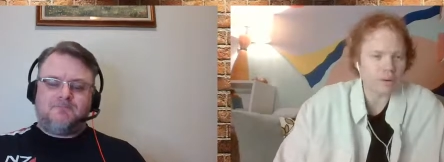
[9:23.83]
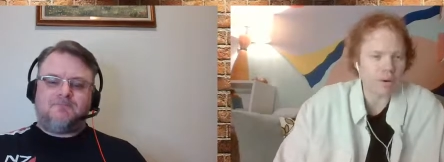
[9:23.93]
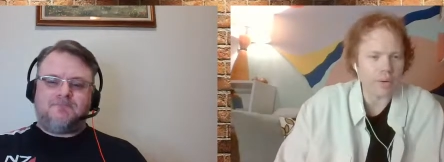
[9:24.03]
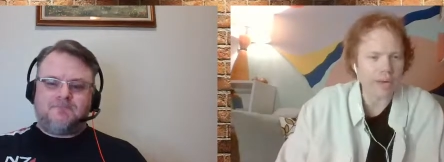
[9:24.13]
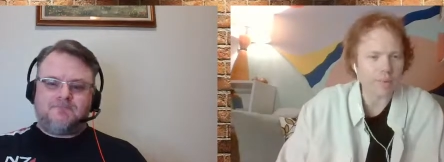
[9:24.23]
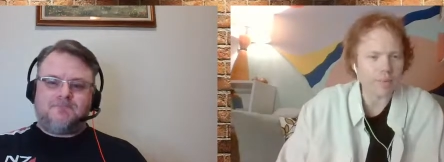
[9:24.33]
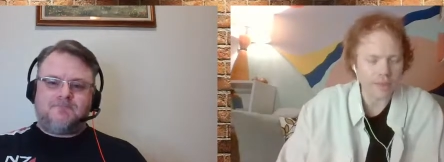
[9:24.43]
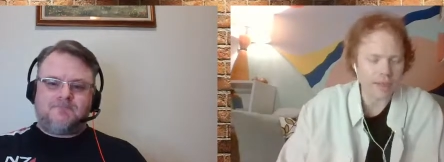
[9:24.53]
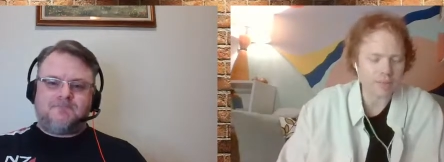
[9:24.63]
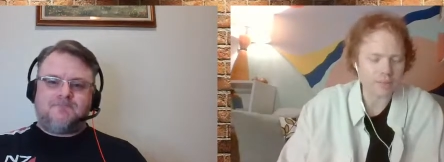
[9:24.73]
Speaker 1: growing up.
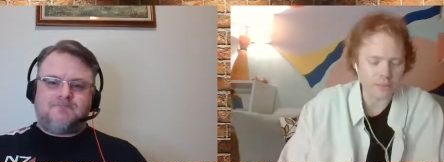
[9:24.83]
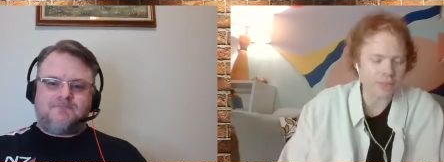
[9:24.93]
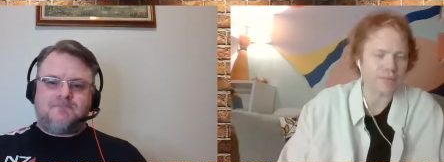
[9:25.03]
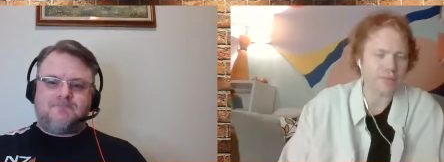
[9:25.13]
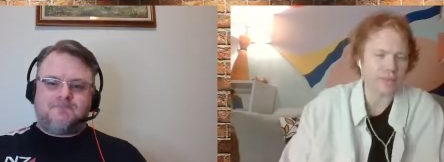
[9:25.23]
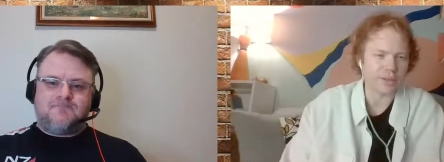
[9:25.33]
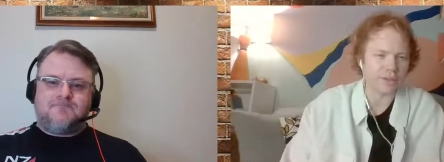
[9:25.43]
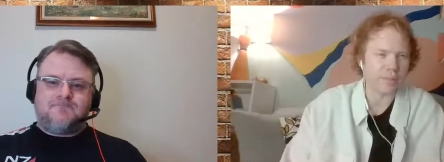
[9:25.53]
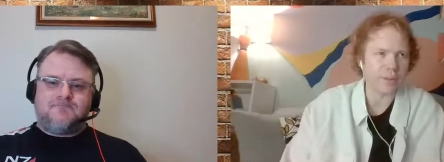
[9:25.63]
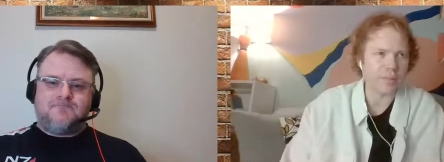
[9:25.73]
Like I specifically
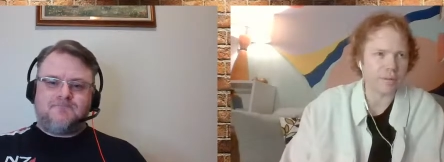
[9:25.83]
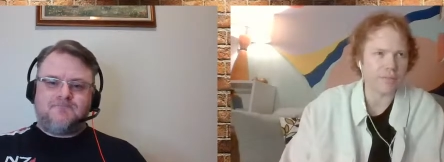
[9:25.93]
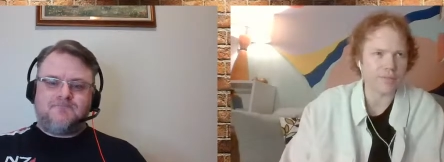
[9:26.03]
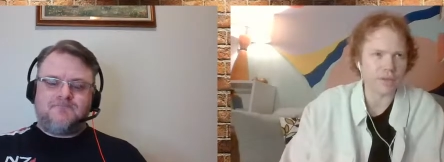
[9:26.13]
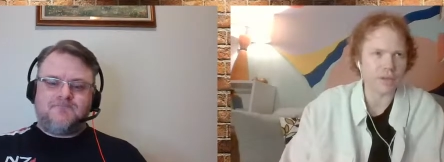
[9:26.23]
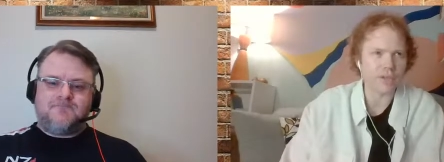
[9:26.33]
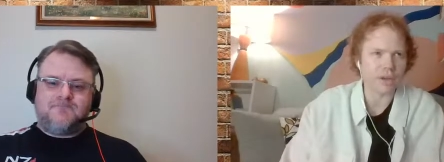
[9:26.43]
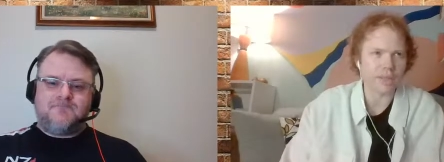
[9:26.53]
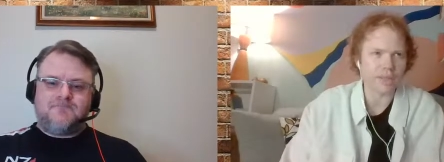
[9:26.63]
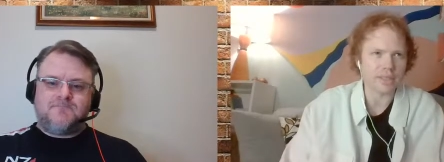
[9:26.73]
remember the first
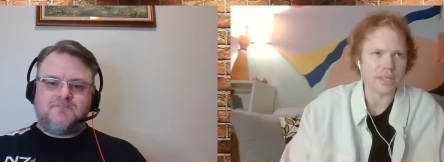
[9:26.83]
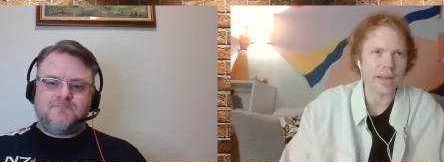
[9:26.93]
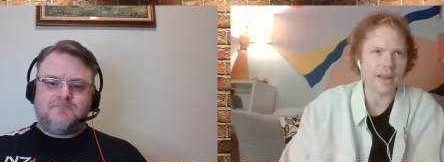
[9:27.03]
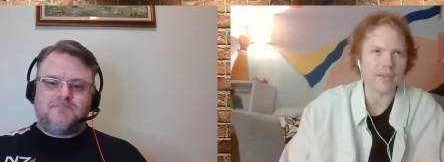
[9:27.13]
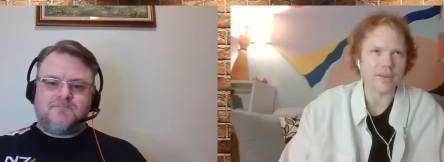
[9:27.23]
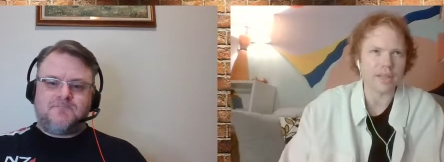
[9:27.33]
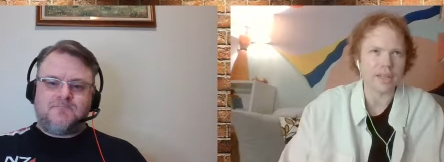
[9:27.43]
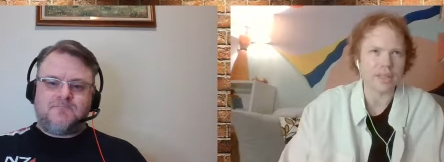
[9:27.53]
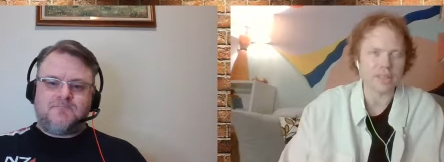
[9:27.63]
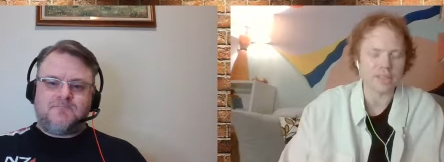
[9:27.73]
songs that I ever like
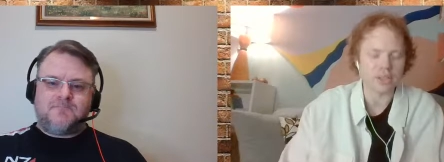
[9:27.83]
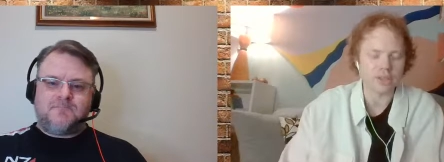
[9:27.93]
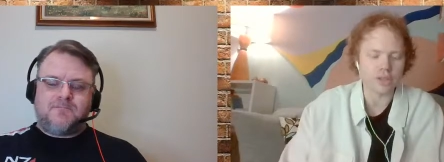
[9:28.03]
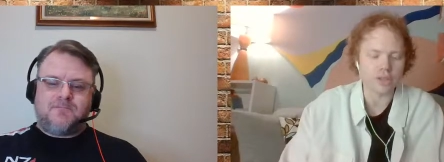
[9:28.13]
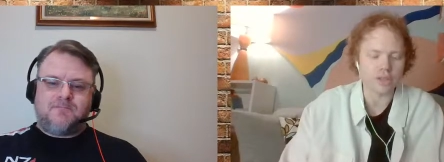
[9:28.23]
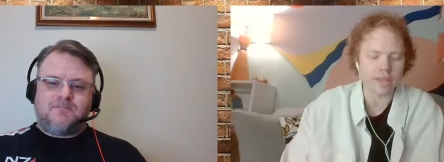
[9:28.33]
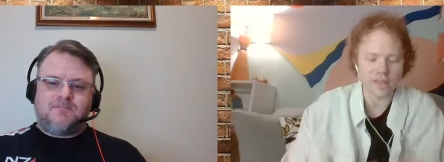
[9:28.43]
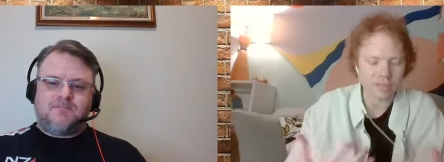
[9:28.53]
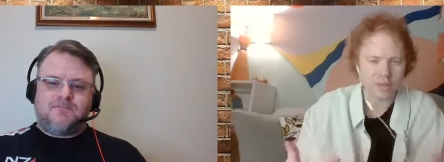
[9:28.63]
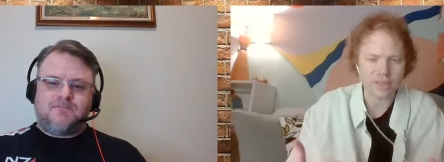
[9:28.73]
listened to, and like
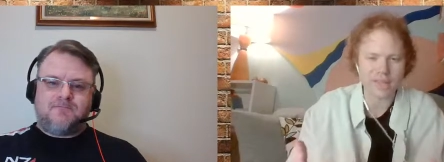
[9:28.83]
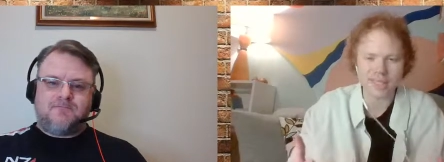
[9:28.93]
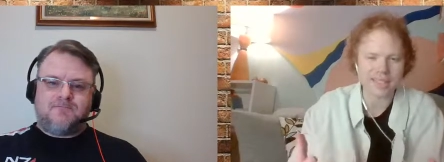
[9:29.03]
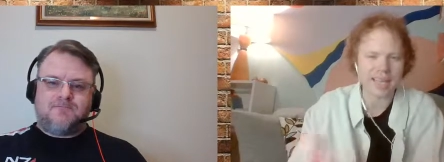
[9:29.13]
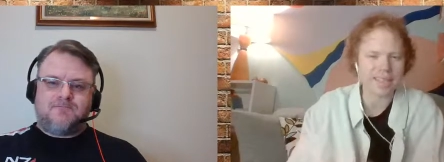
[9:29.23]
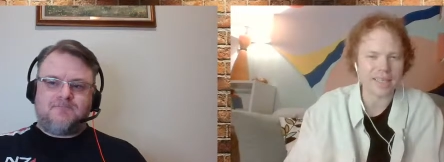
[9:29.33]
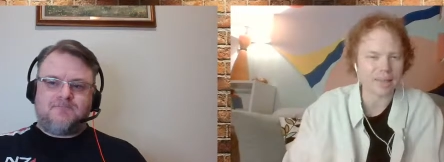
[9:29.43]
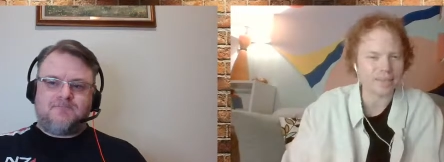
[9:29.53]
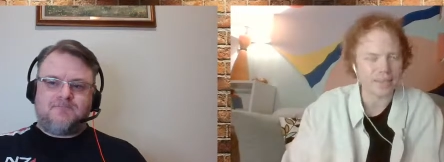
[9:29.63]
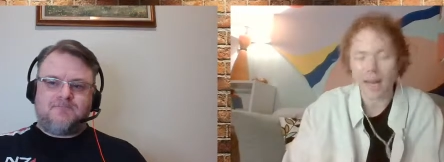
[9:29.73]
the first cassette
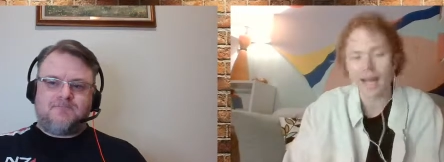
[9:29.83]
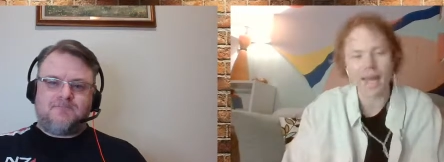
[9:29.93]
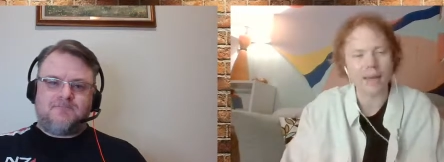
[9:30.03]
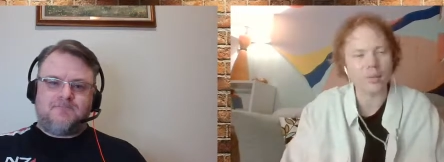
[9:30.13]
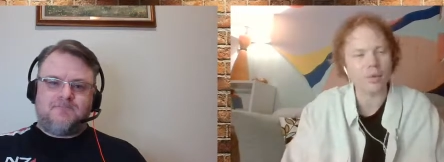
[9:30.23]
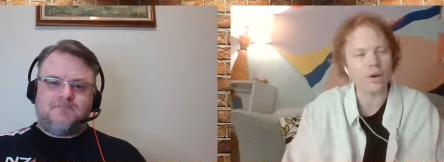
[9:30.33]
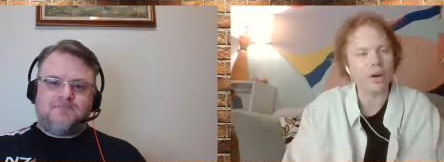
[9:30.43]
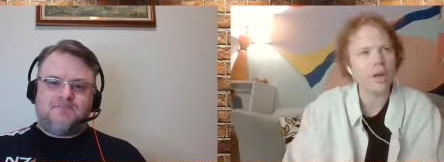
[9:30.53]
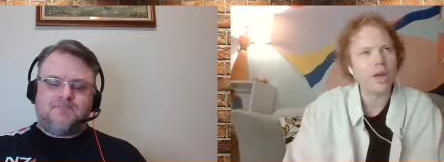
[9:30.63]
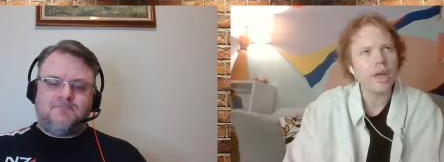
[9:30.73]
tapes that I had were
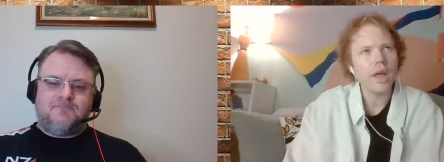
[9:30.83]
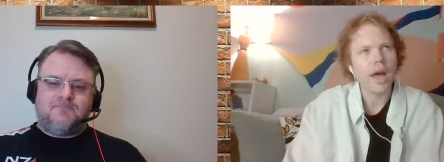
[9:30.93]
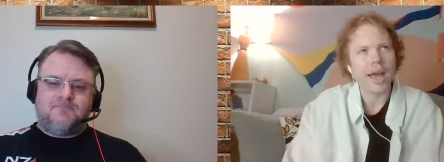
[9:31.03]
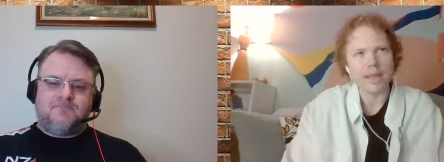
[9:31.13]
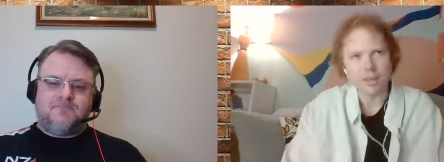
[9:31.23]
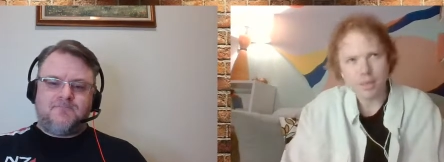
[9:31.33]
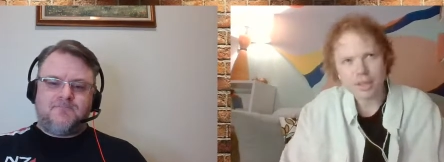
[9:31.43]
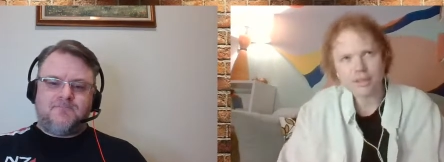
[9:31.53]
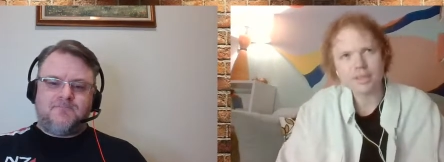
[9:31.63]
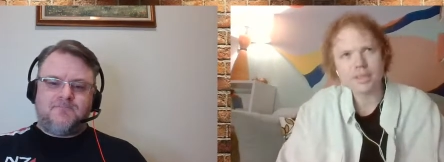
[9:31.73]
I had the
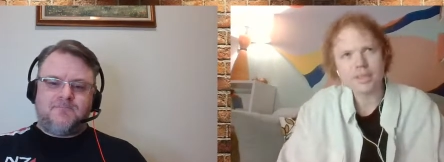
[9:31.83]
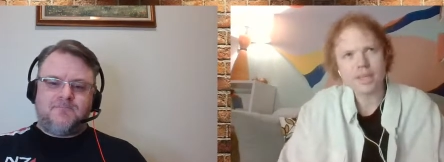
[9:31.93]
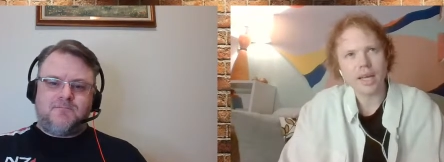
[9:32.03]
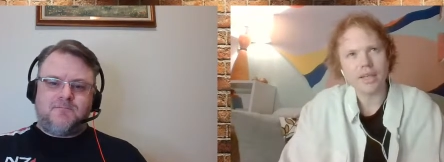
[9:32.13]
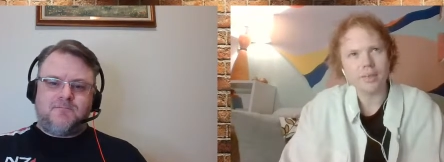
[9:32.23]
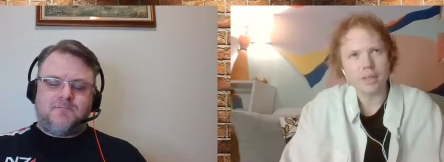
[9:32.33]
Beatles, I had the